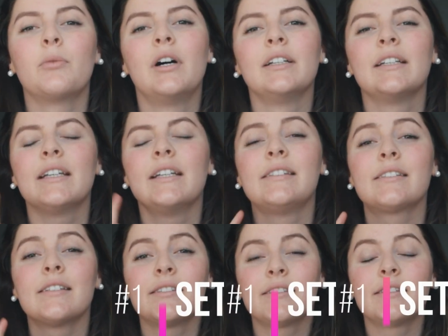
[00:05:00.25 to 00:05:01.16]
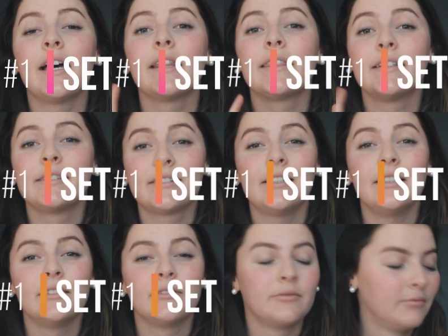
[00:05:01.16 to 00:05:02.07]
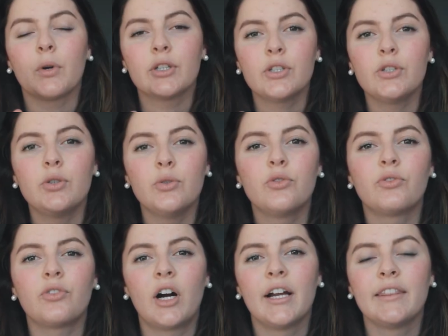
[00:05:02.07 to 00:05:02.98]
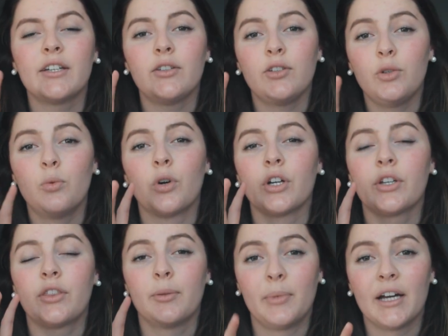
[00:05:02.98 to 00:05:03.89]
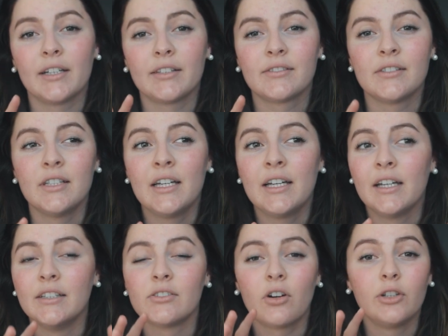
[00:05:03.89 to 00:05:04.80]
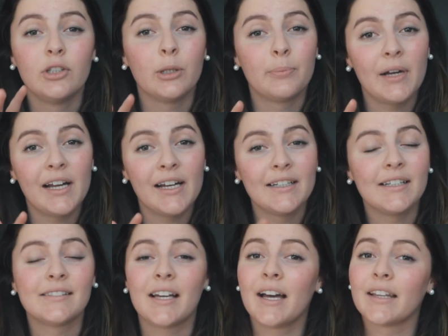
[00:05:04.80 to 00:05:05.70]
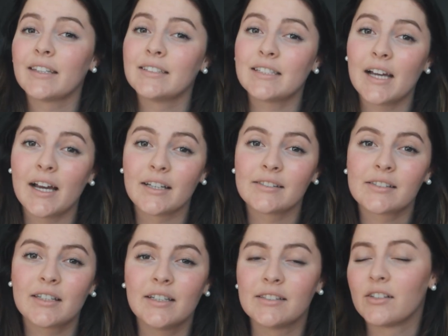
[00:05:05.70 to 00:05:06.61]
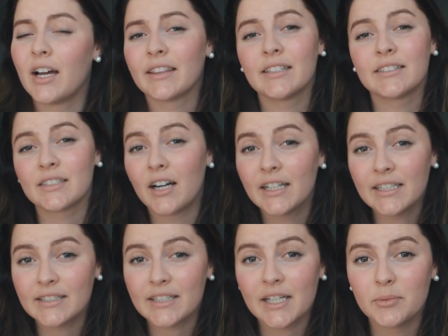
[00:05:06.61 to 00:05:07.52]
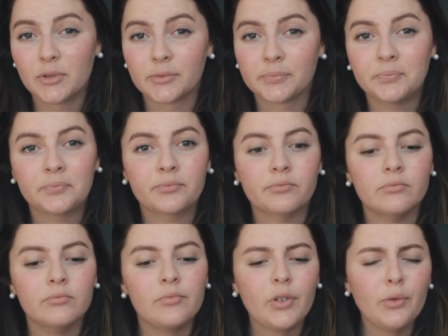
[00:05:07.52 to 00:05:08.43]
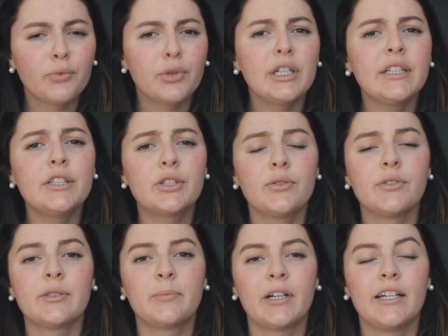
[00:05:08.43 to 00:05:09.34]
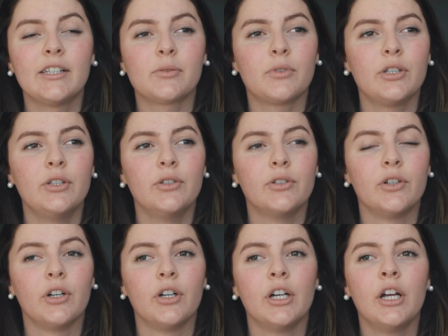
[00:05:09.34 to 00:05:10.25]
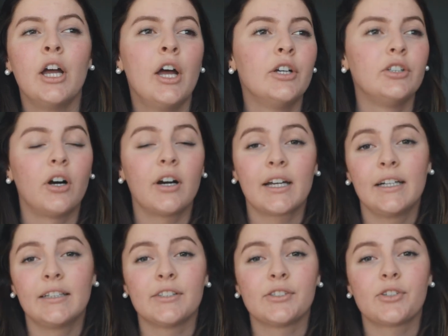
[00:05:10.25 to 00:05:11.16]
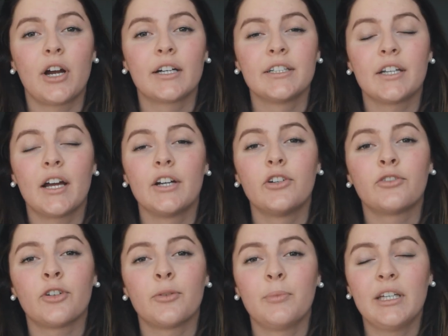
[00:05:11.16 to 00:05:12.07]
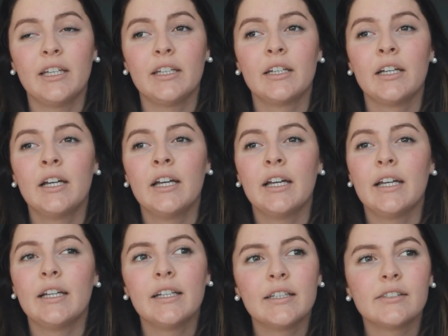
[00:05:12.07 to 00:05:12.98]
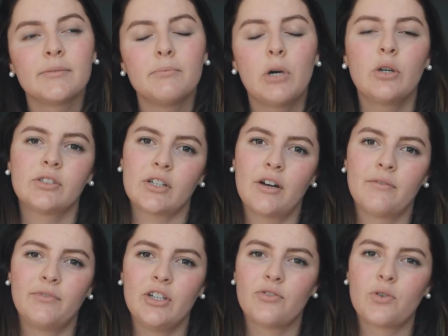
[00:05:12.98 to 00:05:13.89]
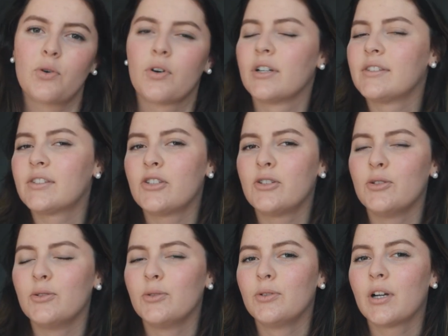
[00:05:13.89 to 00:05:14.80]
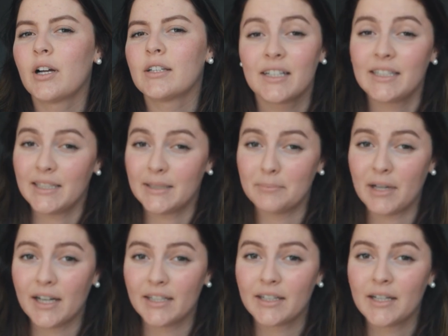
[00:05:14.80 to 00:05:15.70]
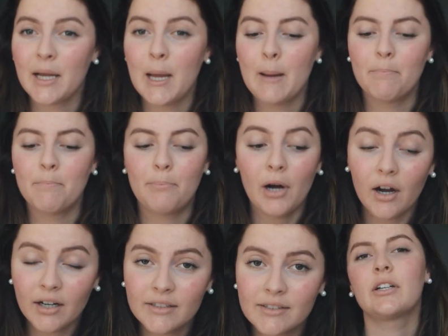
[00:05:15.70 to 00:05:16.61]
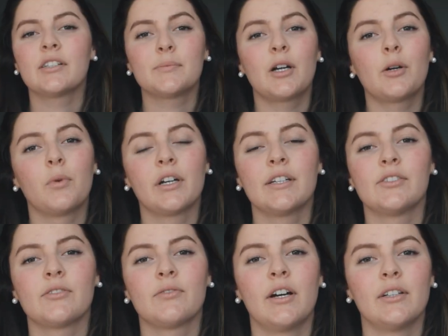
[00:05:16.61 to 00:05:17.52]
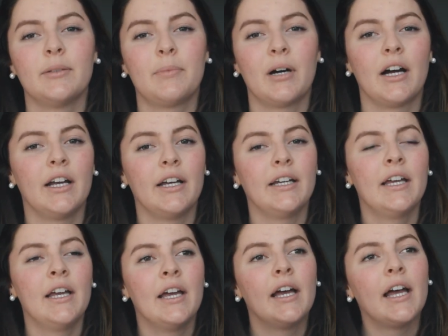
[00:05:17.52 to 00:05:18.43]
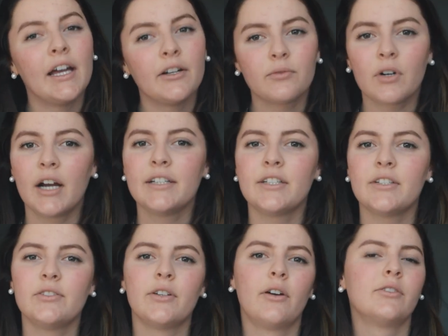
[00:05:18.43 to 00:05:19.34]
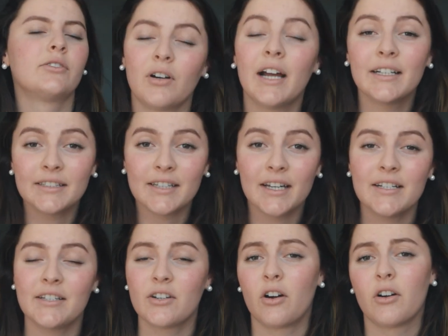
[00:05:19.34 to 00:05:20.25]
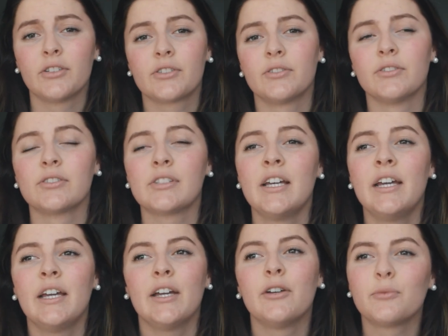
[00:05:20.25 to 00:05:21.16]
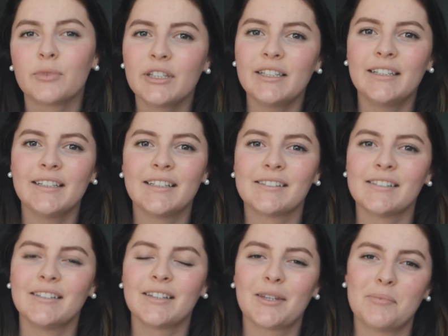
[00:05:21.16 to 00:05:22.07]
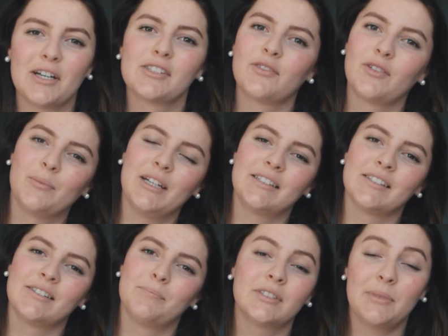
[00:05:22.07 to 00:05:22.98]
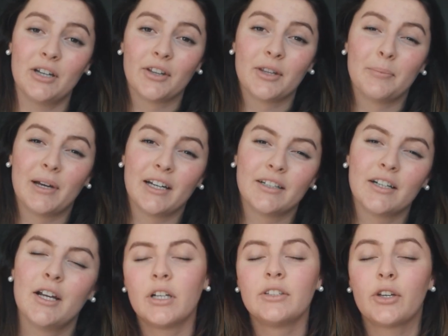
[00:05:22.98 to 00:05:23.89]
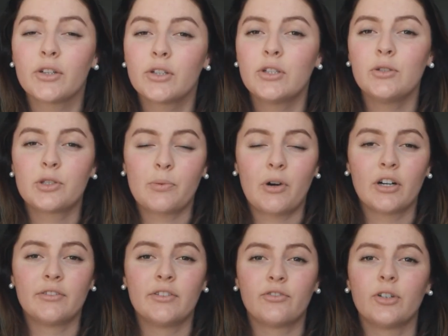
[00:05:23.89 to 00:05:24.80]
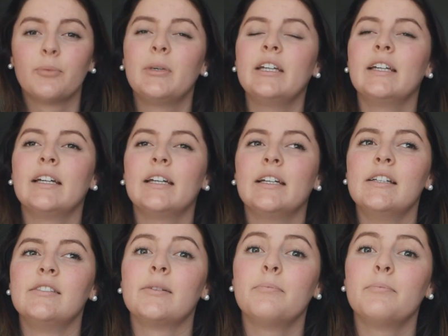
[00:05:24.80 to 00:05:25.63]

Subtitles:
one is to set the scene. Where do you find that you work the best? Is it on your bed? Is it at the desk? Is it at the dining table? Really choose a place where you're not getting distracted. I know for me, it is most comfy, of course, to study in bed. But because my work is surrounded by handwriting notes or annotating articles, it really isn't the best for me to be on the bed. Another huge part of it for me is